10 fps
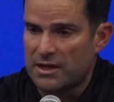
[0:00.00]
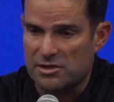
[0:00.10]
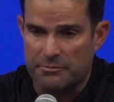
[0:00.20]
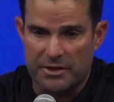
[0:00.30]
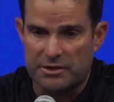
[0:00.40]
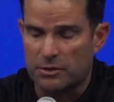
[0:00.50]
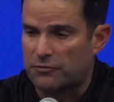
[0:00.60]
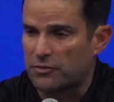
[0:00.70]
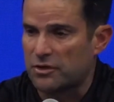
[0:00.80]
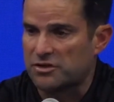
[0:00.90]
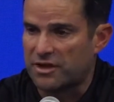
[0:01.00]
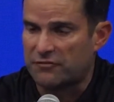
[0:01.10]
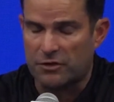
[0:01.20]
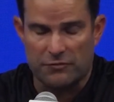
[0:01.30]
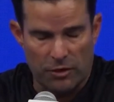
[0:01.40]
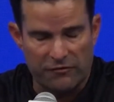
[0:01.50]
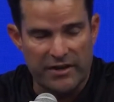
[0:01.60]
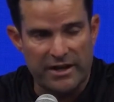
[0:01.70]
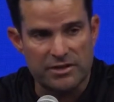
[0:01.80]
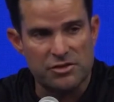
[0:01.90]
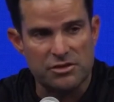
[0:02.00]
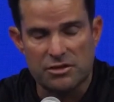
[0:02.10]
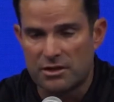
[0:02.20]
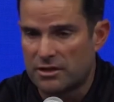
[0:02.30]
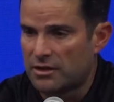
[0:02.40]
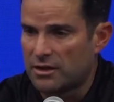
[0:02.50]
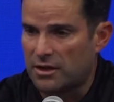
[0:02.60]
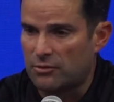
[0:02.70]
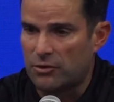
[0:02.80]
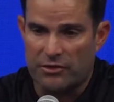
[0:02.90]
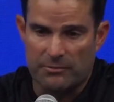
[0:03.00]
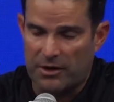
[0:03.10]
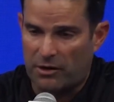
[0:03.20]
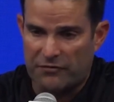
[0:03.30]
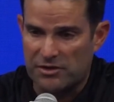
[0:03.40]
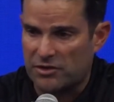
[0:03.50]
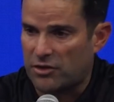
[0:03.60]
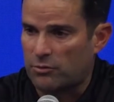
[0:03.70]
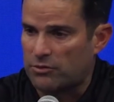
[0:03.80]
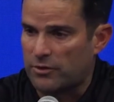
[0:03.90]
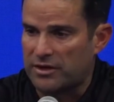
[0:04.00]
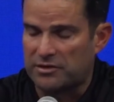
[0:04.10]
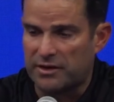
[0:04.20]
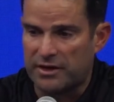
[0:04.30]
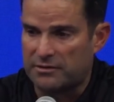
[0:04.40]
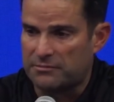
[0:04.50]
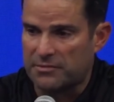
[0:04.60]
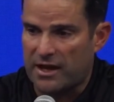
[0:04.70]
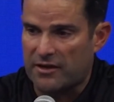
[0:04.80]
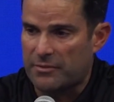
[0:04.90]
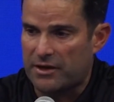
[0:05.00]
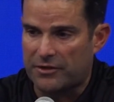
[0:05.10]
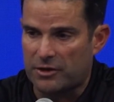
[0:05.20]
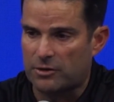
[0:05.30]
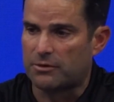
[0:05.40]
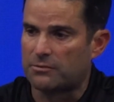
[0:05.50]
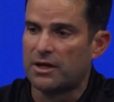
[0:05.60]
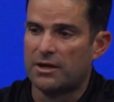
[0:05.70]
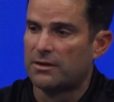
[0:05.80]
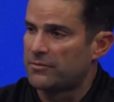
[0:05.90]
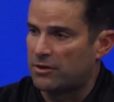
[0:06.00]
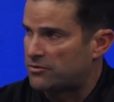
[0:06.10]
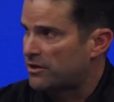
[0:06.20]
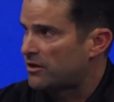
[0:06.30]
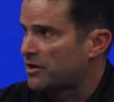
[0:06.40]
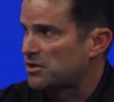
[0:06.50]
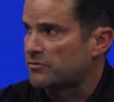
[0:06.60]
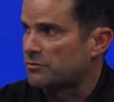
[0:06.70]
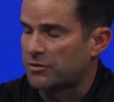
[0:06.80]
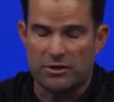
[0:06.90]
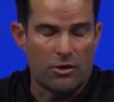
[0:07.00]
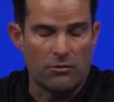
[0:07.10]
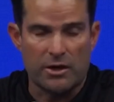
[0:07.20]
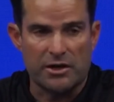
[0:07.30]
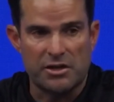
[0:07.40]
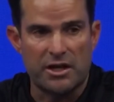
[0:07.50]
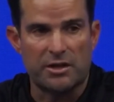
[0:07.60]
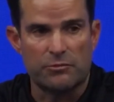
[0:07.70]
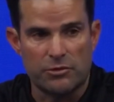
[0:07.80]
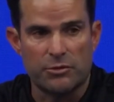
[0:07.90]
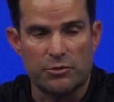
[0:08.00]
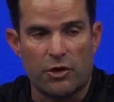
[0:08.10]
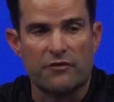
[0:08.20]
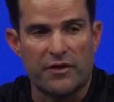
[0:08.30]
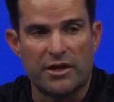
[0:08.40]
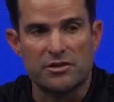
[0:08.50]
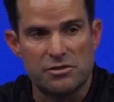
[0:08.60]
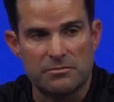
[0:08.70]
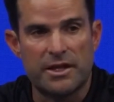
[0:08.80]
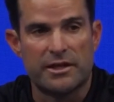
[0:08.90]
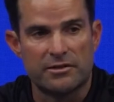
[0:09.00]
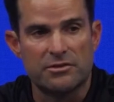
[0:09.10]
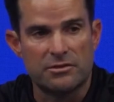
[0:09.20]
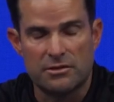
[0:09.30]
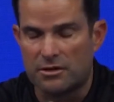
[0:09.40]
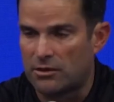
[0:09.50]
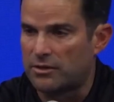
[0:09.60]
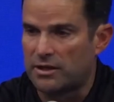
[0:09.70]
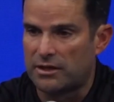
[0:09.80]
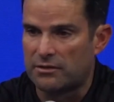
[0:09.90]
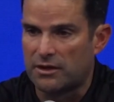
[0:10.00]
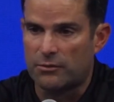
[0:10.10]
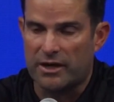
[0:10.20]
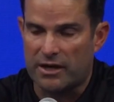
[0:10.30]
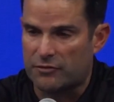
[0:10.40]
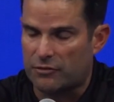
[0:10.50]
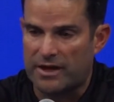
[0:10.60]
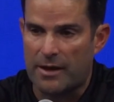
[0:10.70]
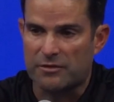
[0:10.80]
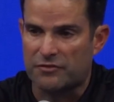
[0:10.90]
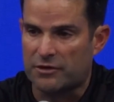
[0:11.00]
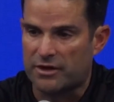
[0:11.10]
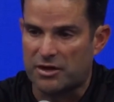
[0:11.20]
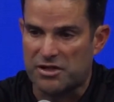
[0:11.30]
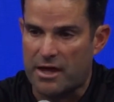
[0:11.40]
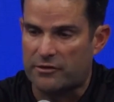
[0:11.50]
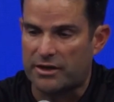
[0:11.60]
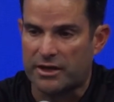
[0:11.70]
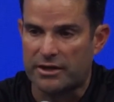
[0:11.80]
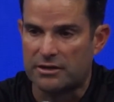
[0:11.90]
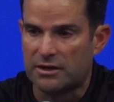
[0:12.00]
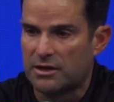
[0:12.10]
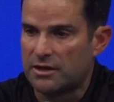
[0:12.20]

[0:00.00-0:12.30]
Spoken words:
It's a big deal for us to get in front of our fans, I thought were great tonight to have them out there, but. Derek King's never played in Hard Rock Stadium really with our fans in it, and we got to have a great atmosphere next Saturday night.